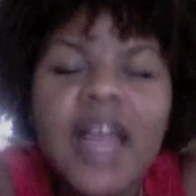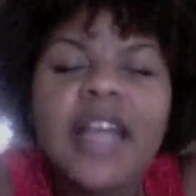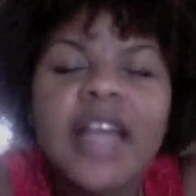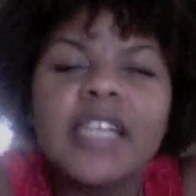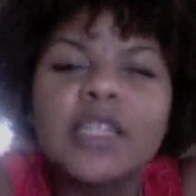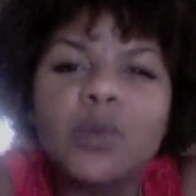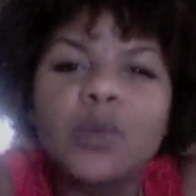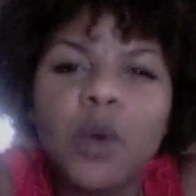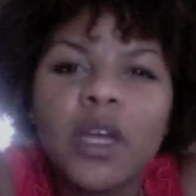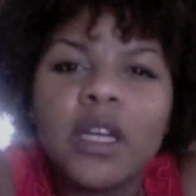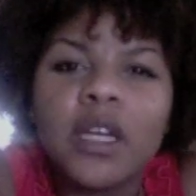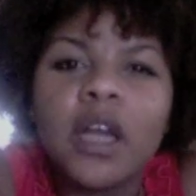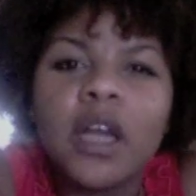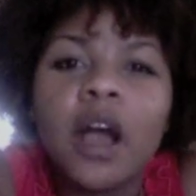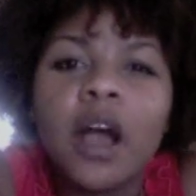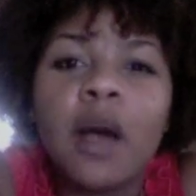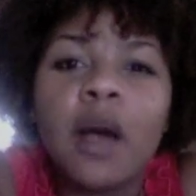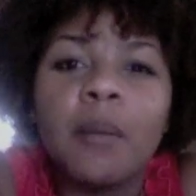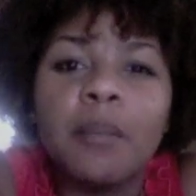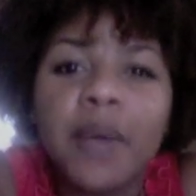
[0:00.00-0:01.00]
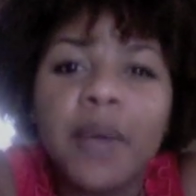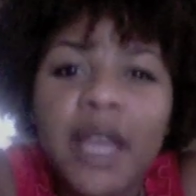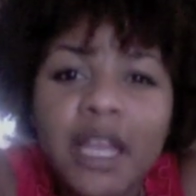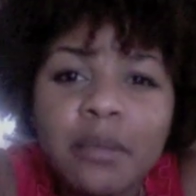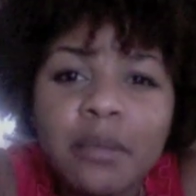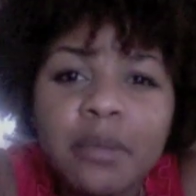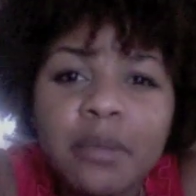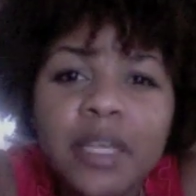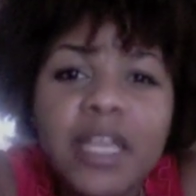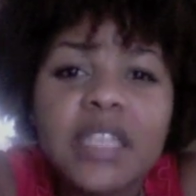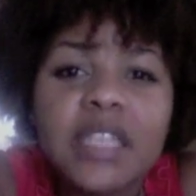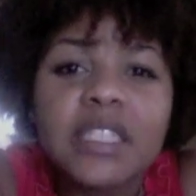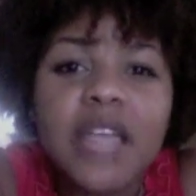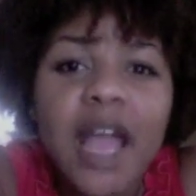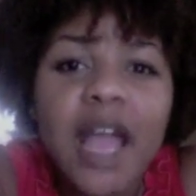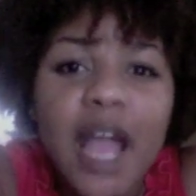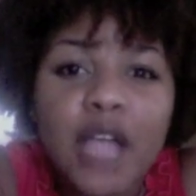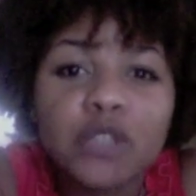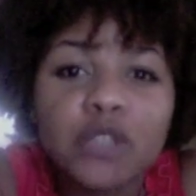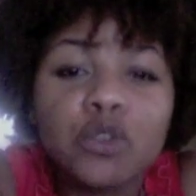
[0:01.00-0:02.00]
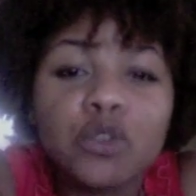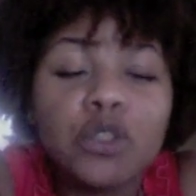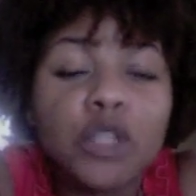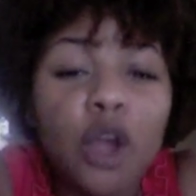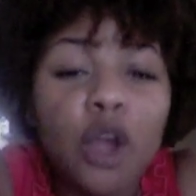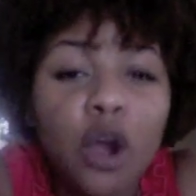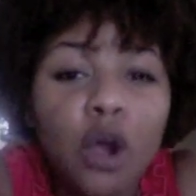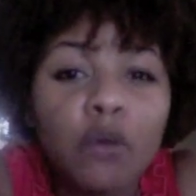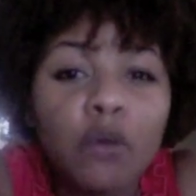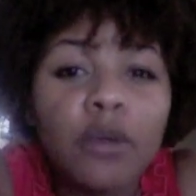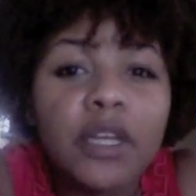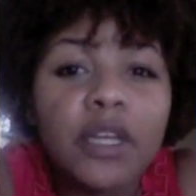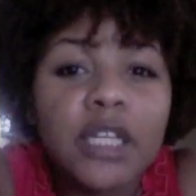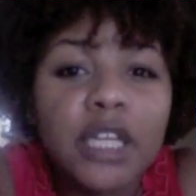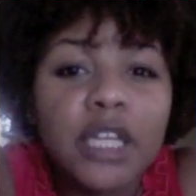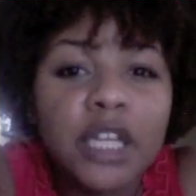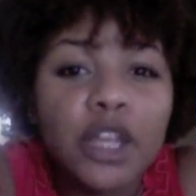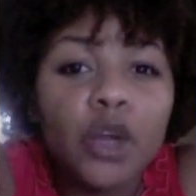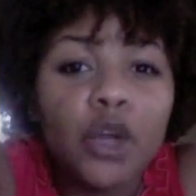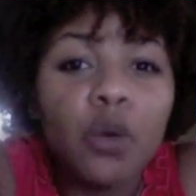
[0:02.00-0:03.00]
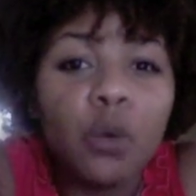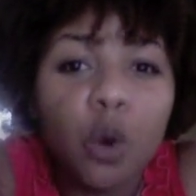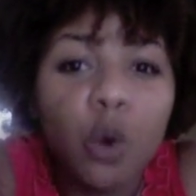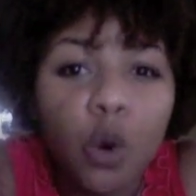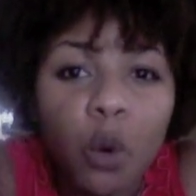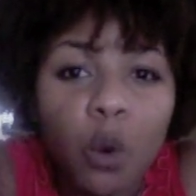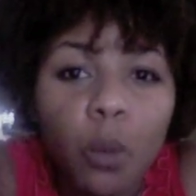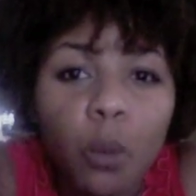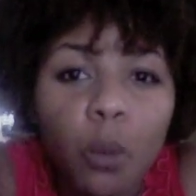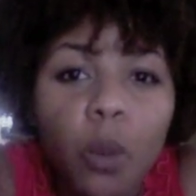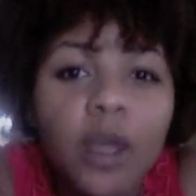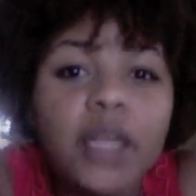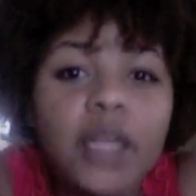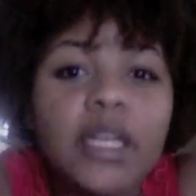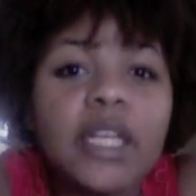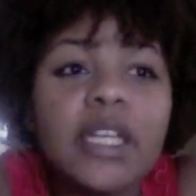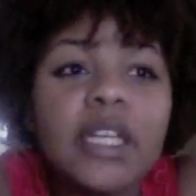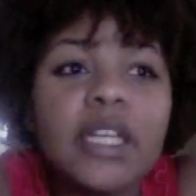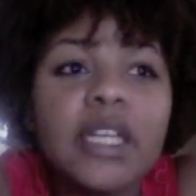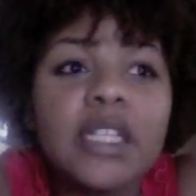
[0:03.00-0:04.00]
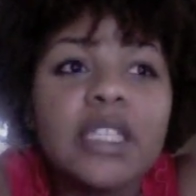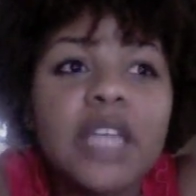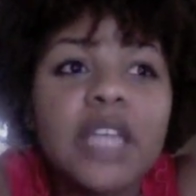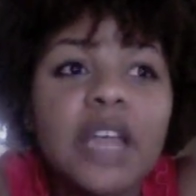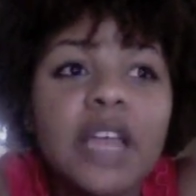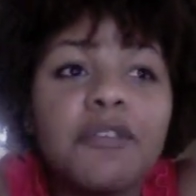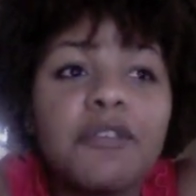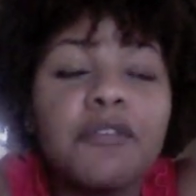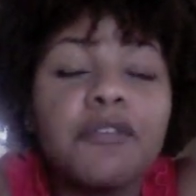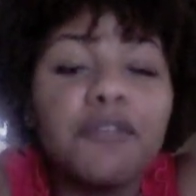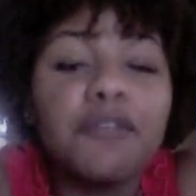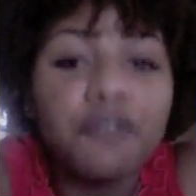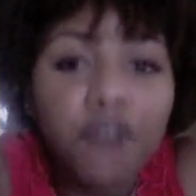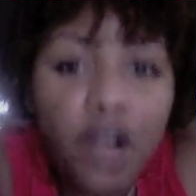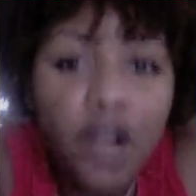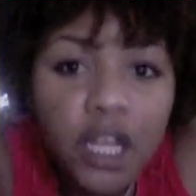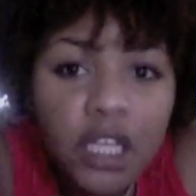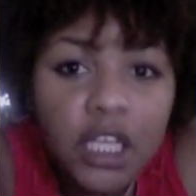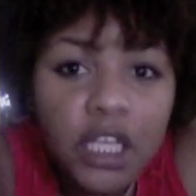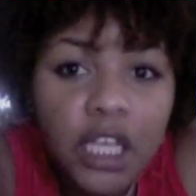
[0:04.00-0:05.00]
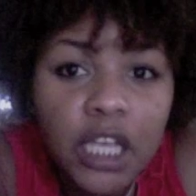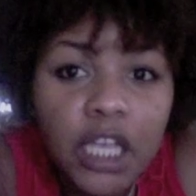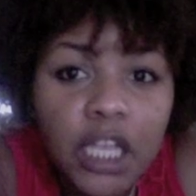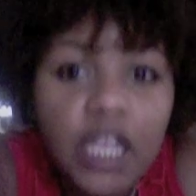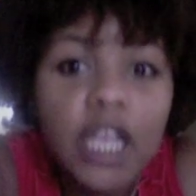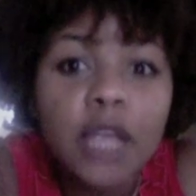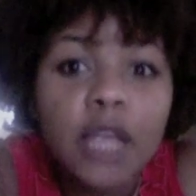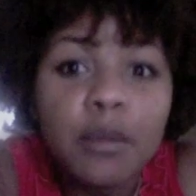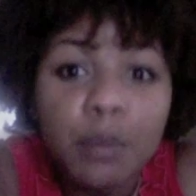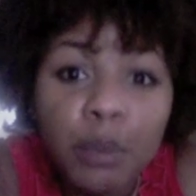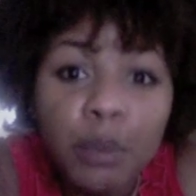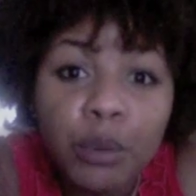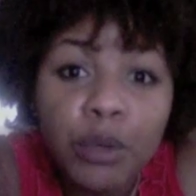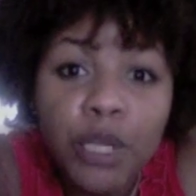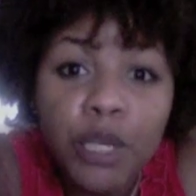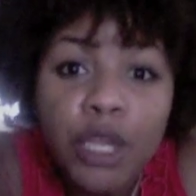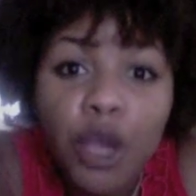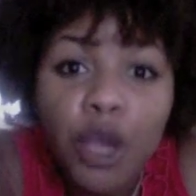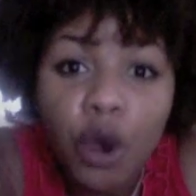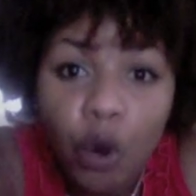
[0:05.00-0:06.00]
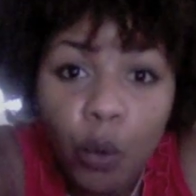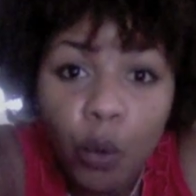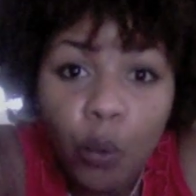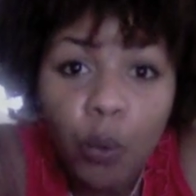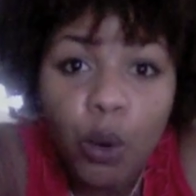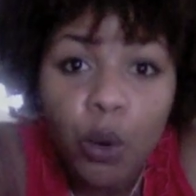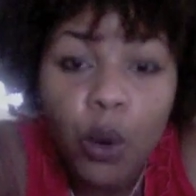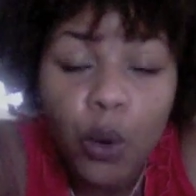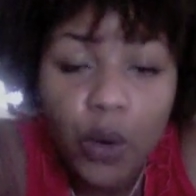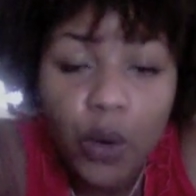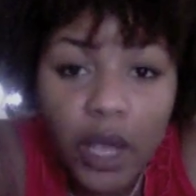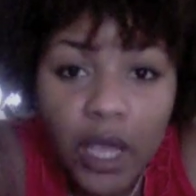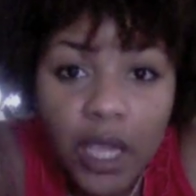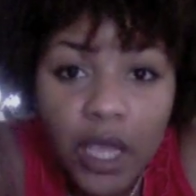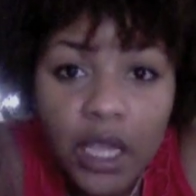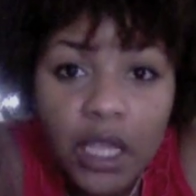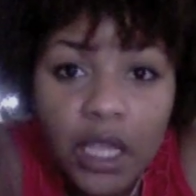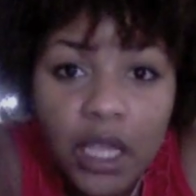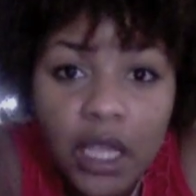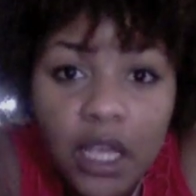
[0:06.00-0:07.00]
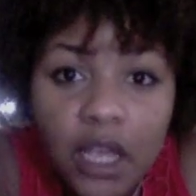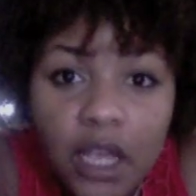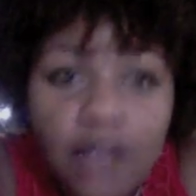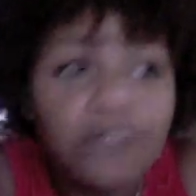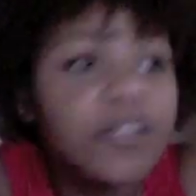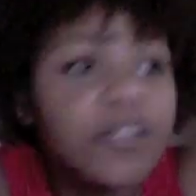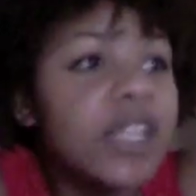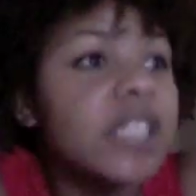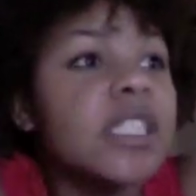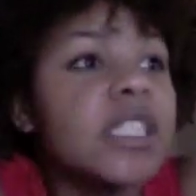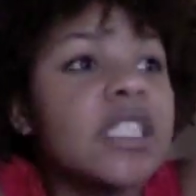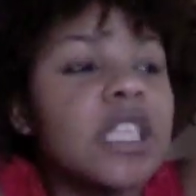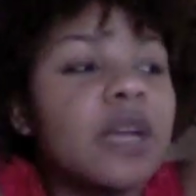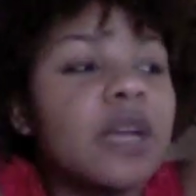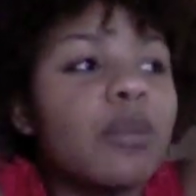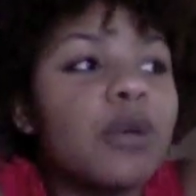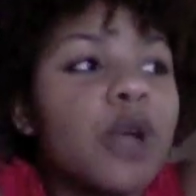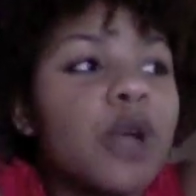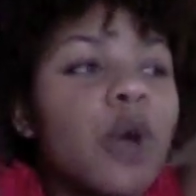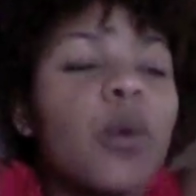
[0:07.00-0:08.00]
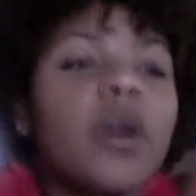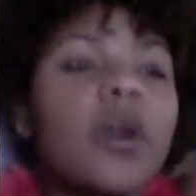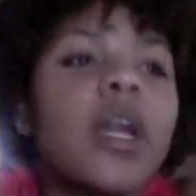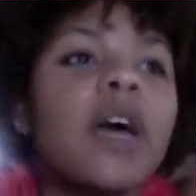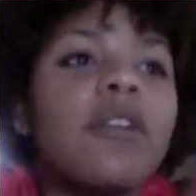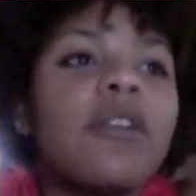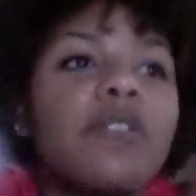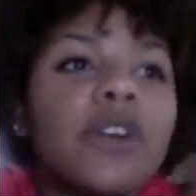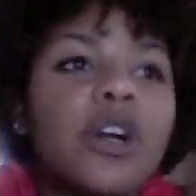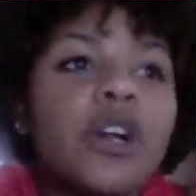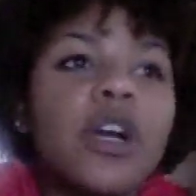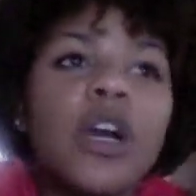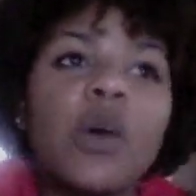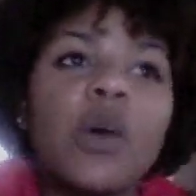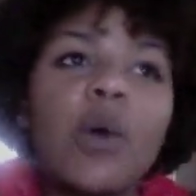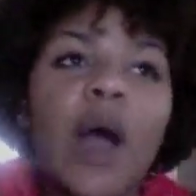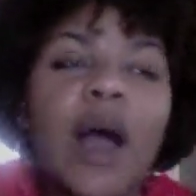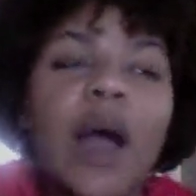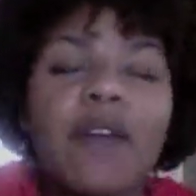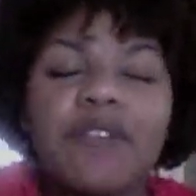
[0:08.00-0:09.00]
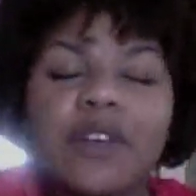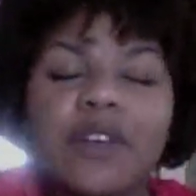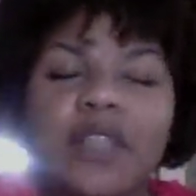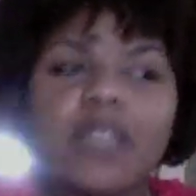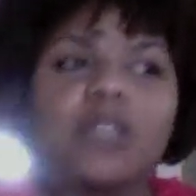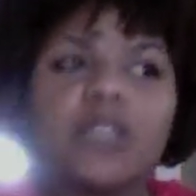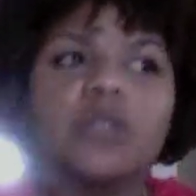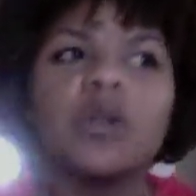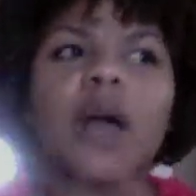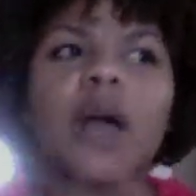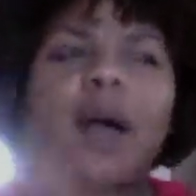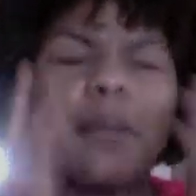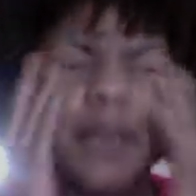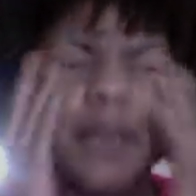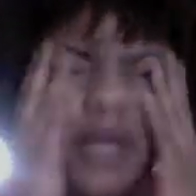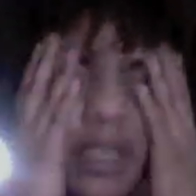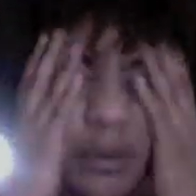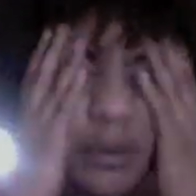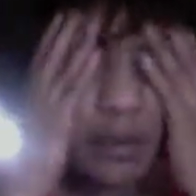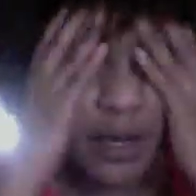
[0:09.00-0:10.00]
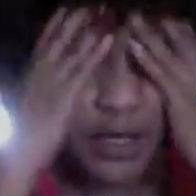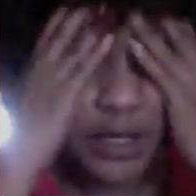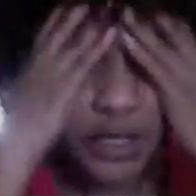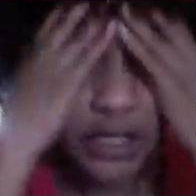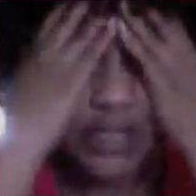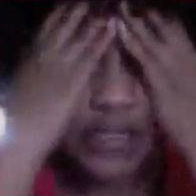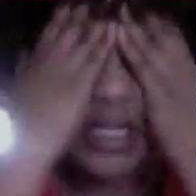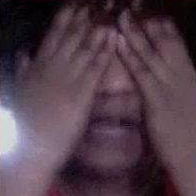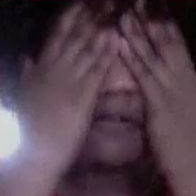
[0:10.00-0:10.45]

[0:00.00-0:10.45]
is when a baby is actually already in the womb. When it is a fucking embryo, okay? Fetus, embryo, whatever. I forget how many months because I've